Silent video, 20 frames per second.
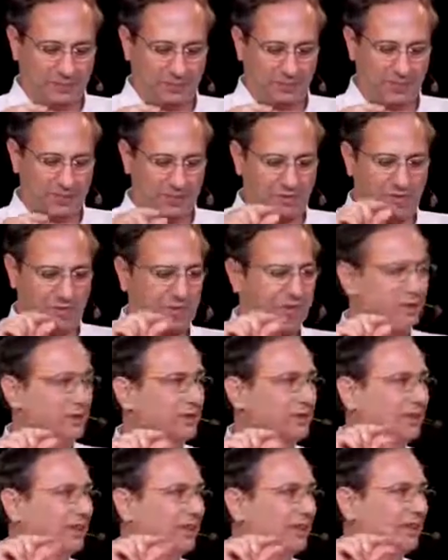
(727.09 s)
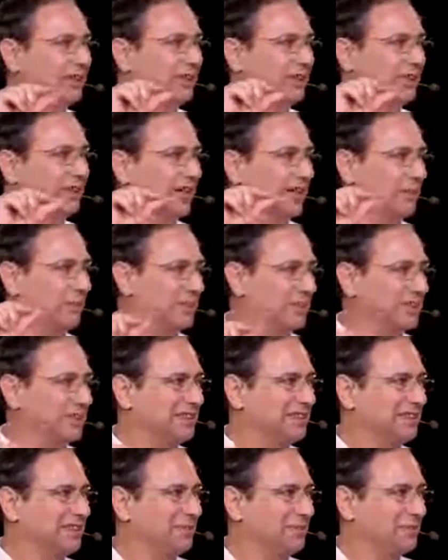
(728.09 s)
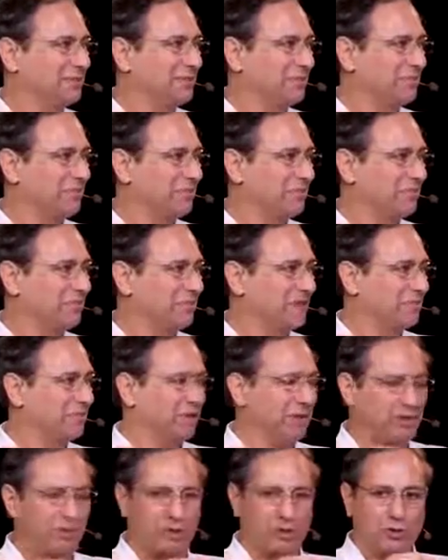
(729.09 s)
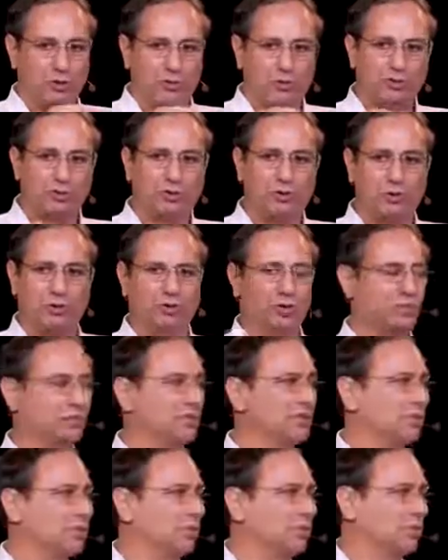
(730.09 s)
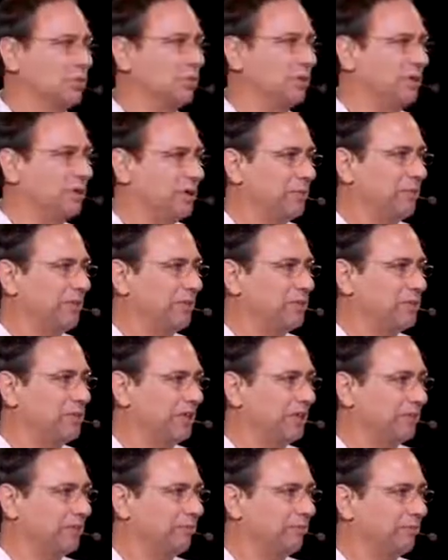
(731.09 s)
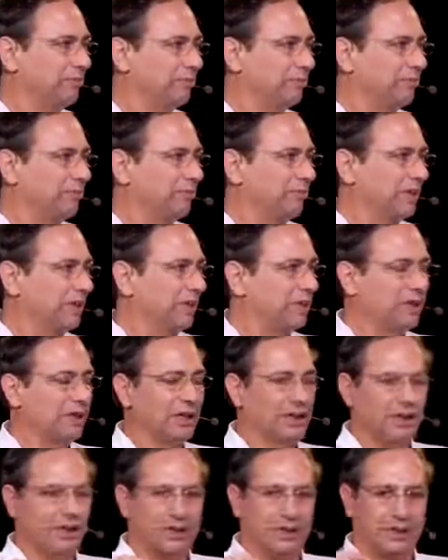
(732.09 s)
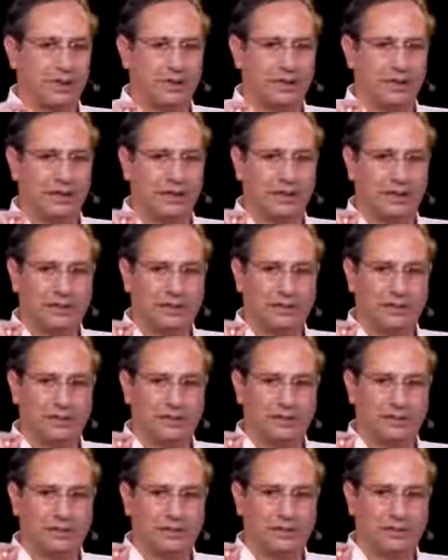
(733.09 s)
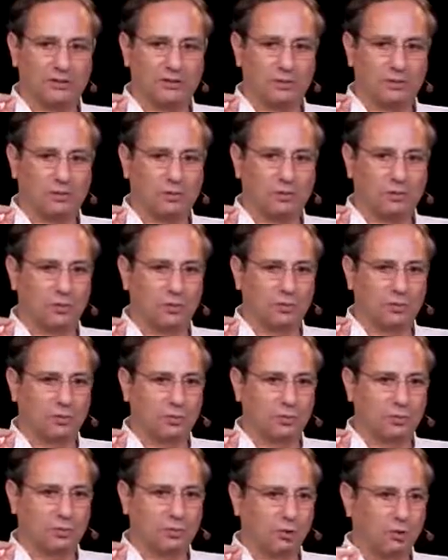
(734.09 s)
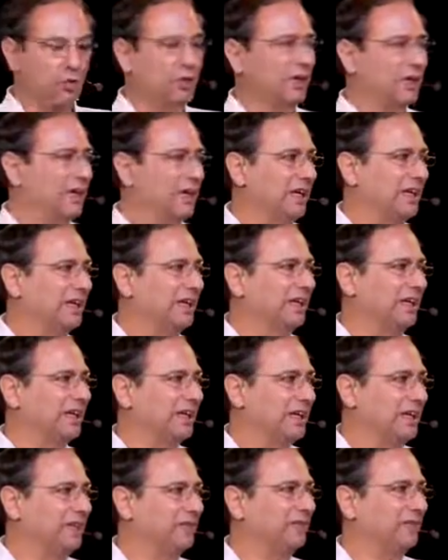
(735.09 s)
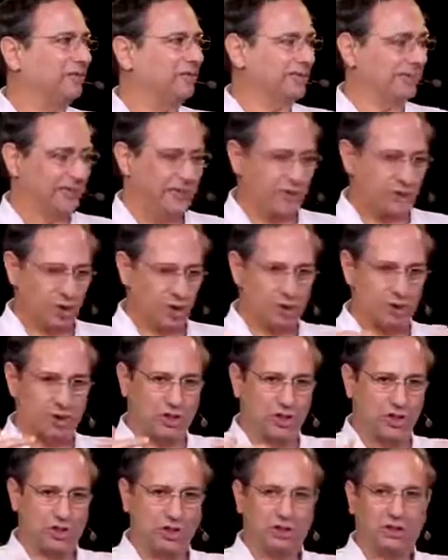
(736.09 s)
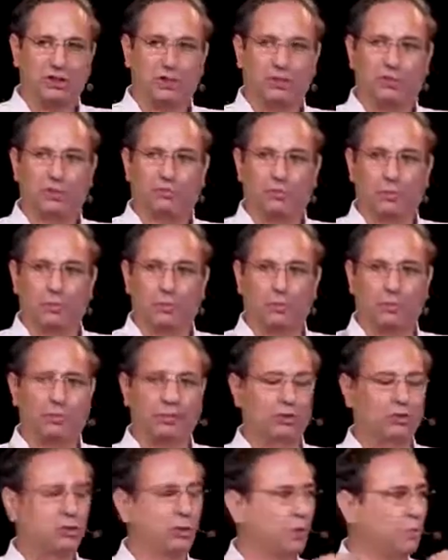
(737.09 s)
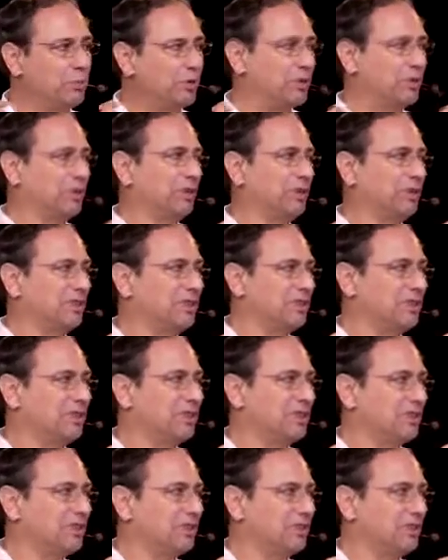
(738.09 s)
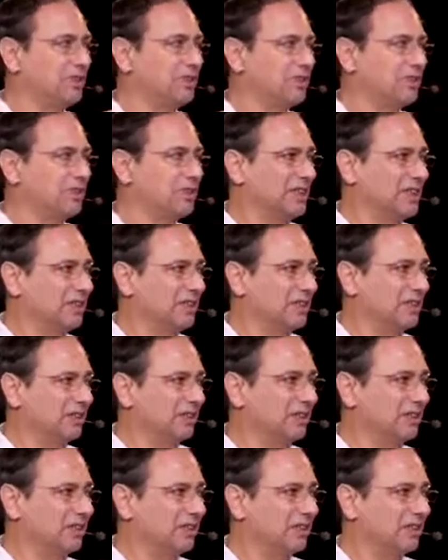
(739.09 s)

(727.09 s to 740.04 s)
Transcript: thinner elements, maybe your total results would be much better. And Google had enough energy for people to open their ears and understand that